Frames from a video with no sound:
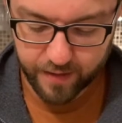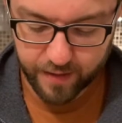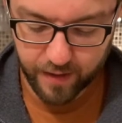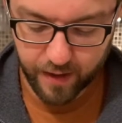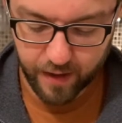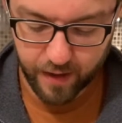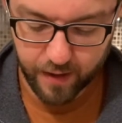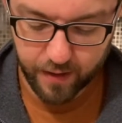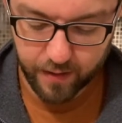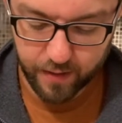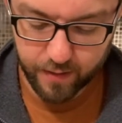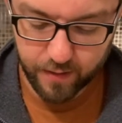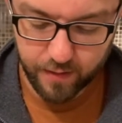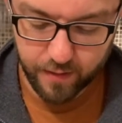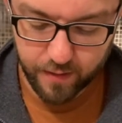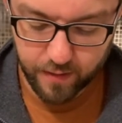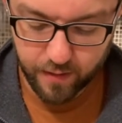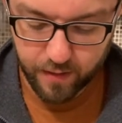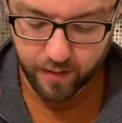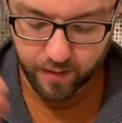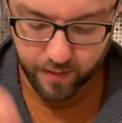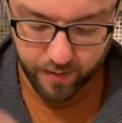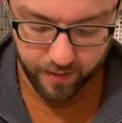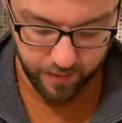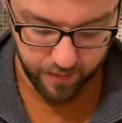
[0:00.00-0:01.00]
that
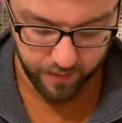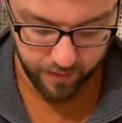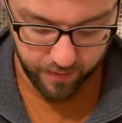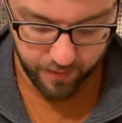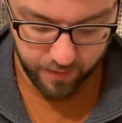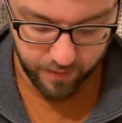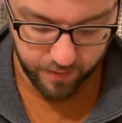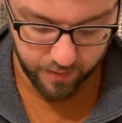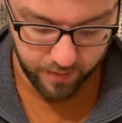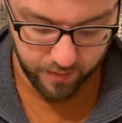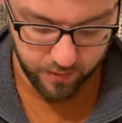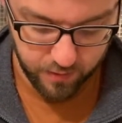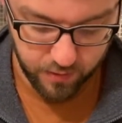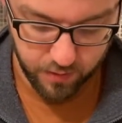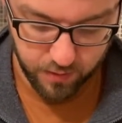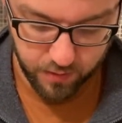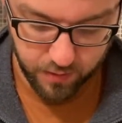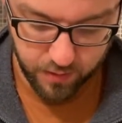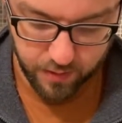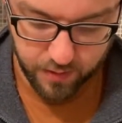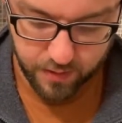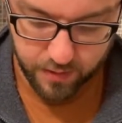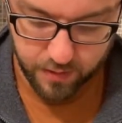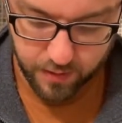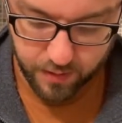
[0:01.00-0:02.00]
into
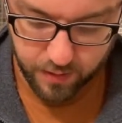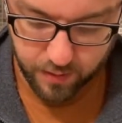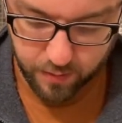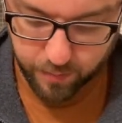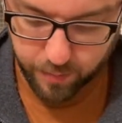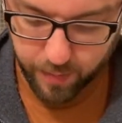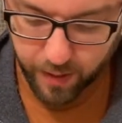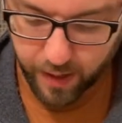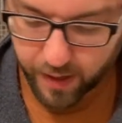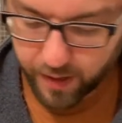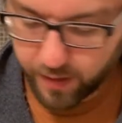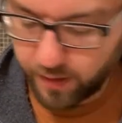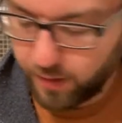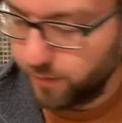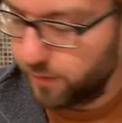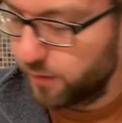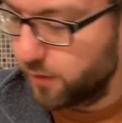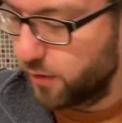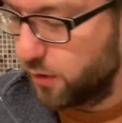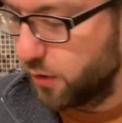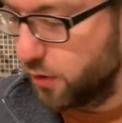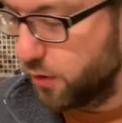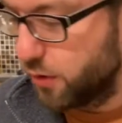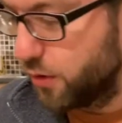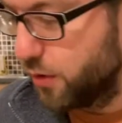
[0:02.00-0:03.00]
this little pile of
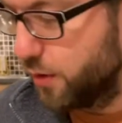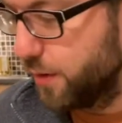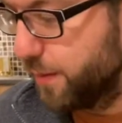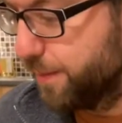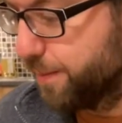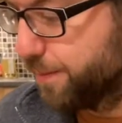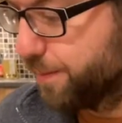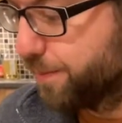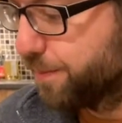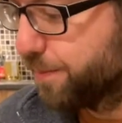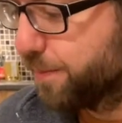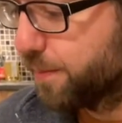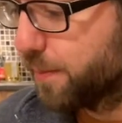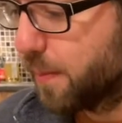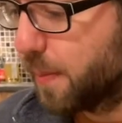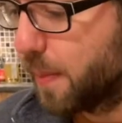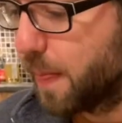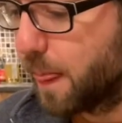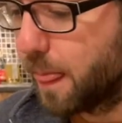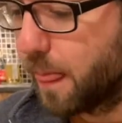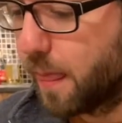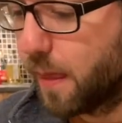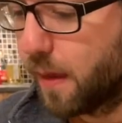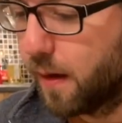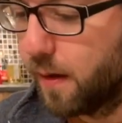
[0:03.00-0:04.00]
goo.
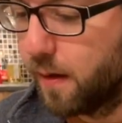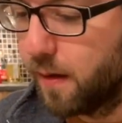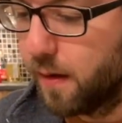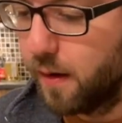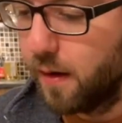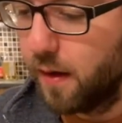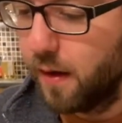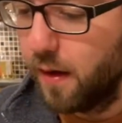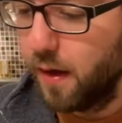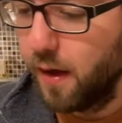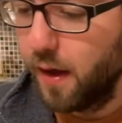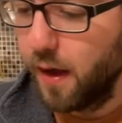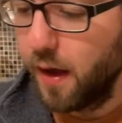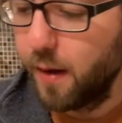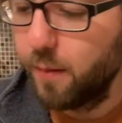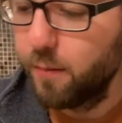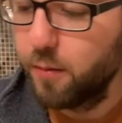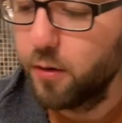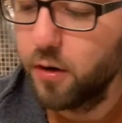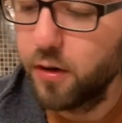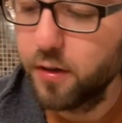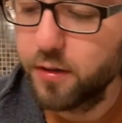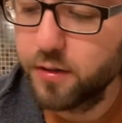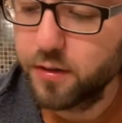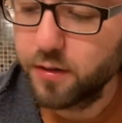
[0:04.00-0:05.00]
And
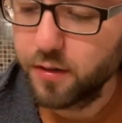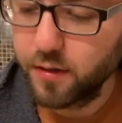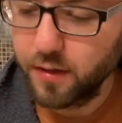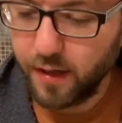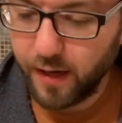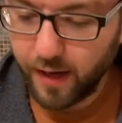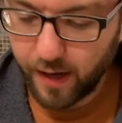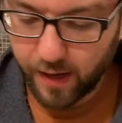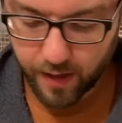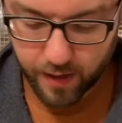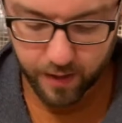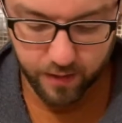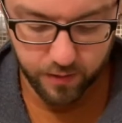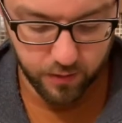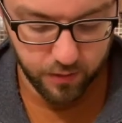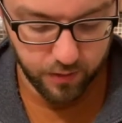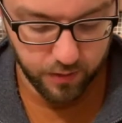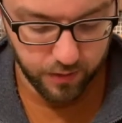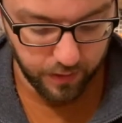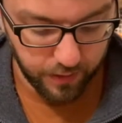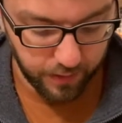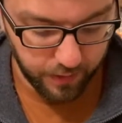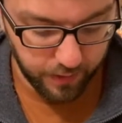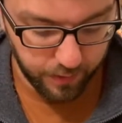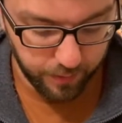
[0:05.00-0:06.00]
we're also going to add just
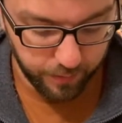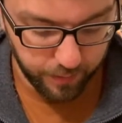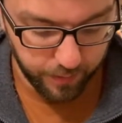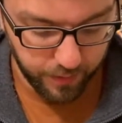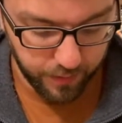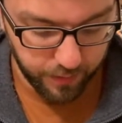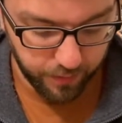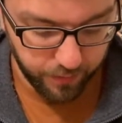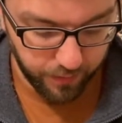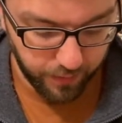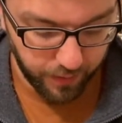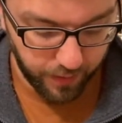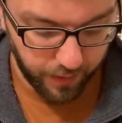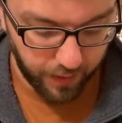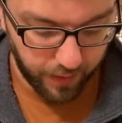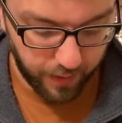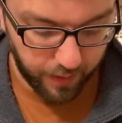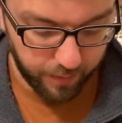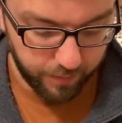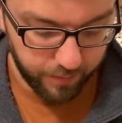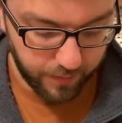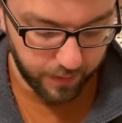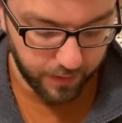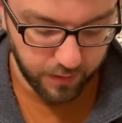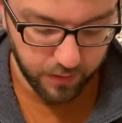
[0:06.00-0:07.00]
a little bit of,
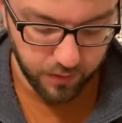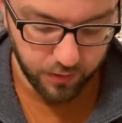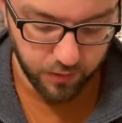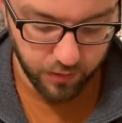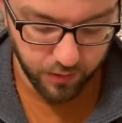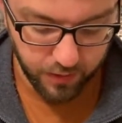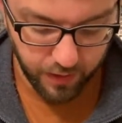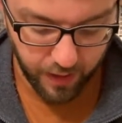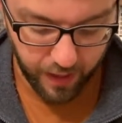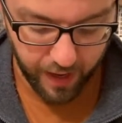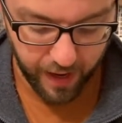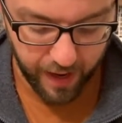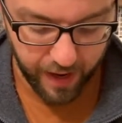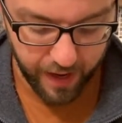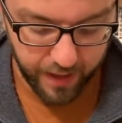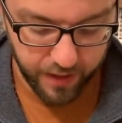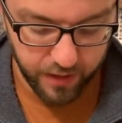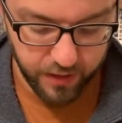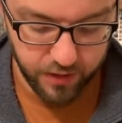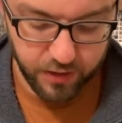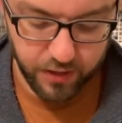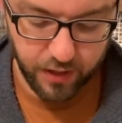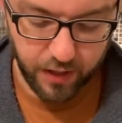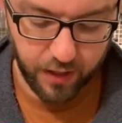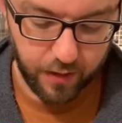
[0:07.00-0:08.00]
this is just
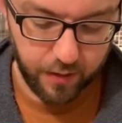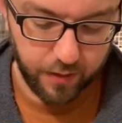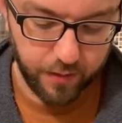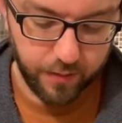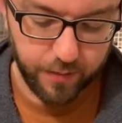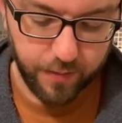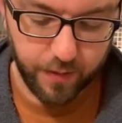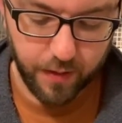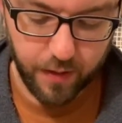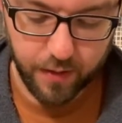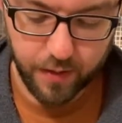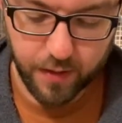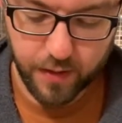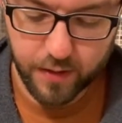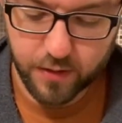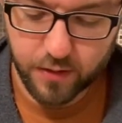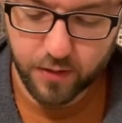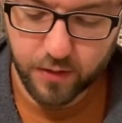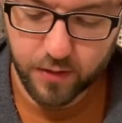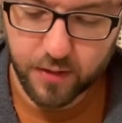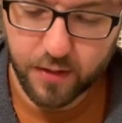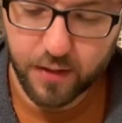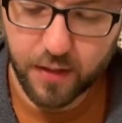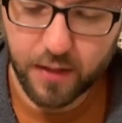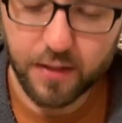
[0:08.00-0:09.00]
eggshell. And this
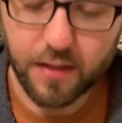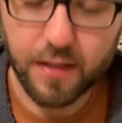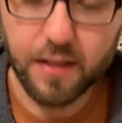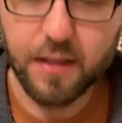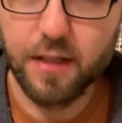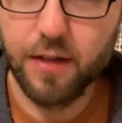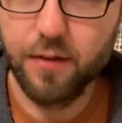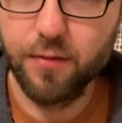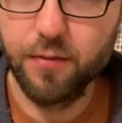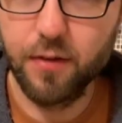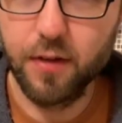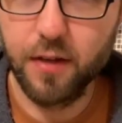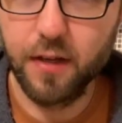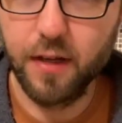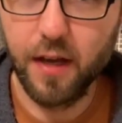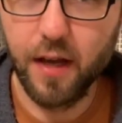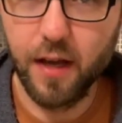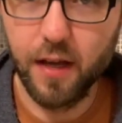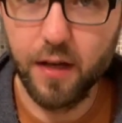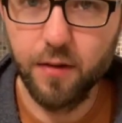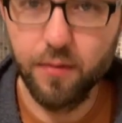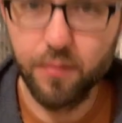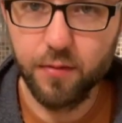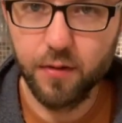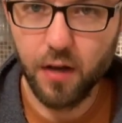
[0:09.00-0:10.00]
just is a different
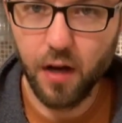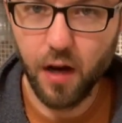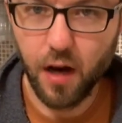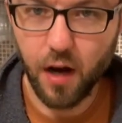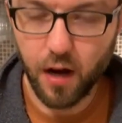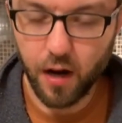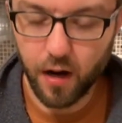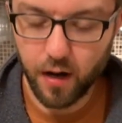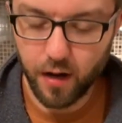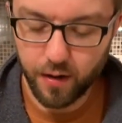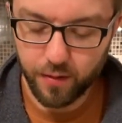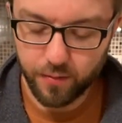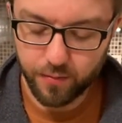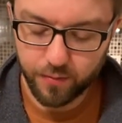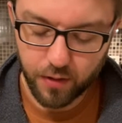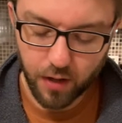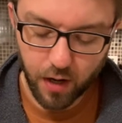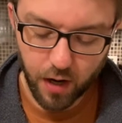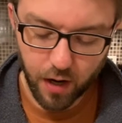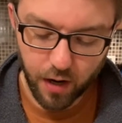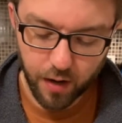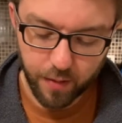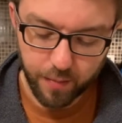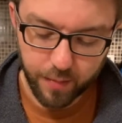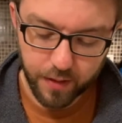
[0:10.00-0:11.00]
kind of
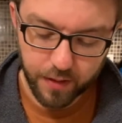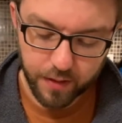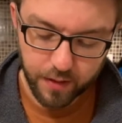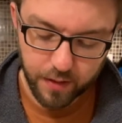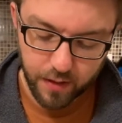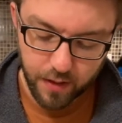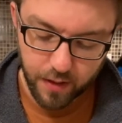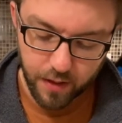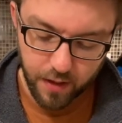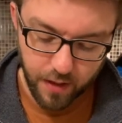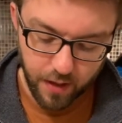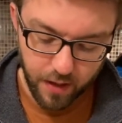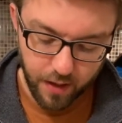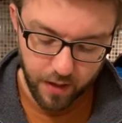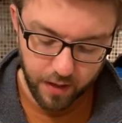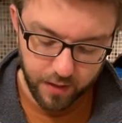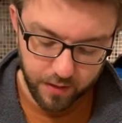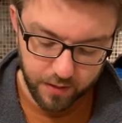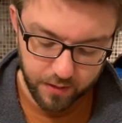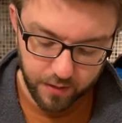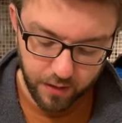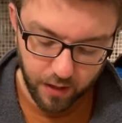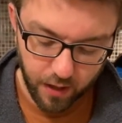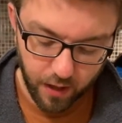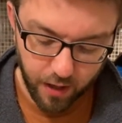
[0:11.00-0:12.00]
carbon.
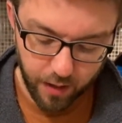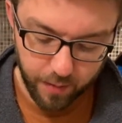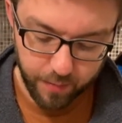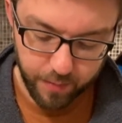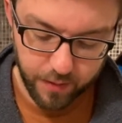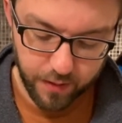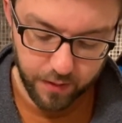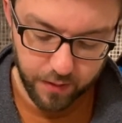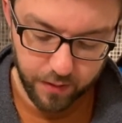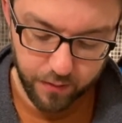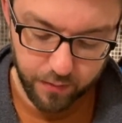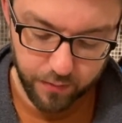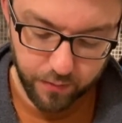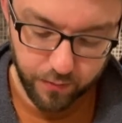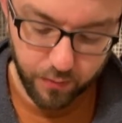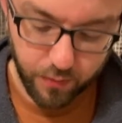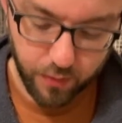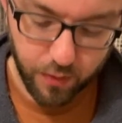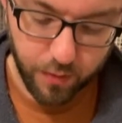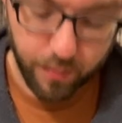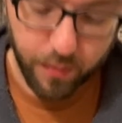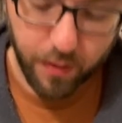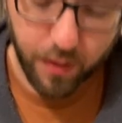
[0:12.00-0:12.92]
It's carbon in the form